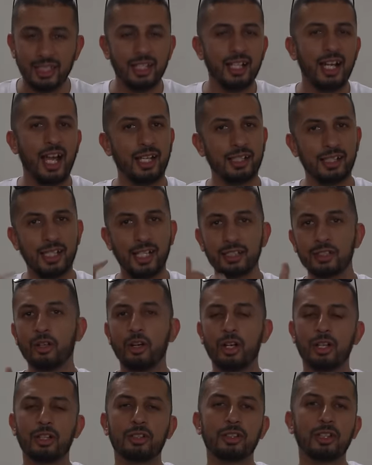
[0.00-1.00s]
I then got
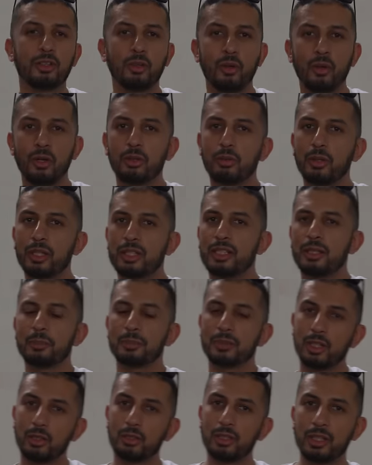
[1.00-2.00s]
on the call with him,
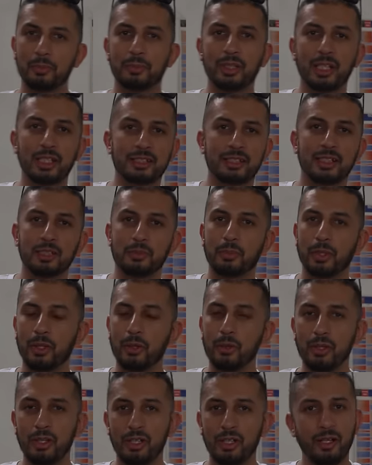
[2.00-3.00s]
told him, listen bro,
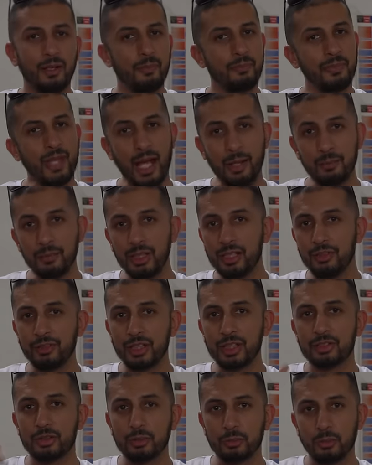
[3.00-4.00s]
I'm
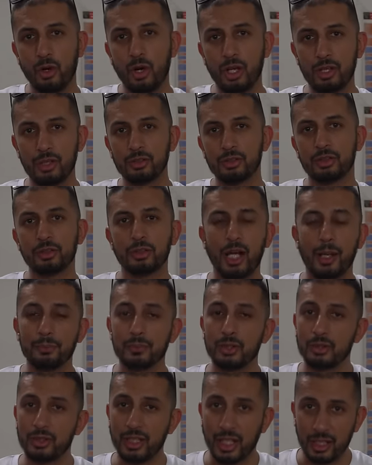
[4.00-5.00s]
leaving tomorrow to come to
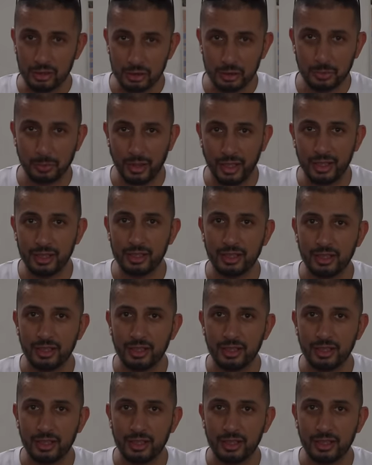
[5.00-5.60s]
Nelspruit.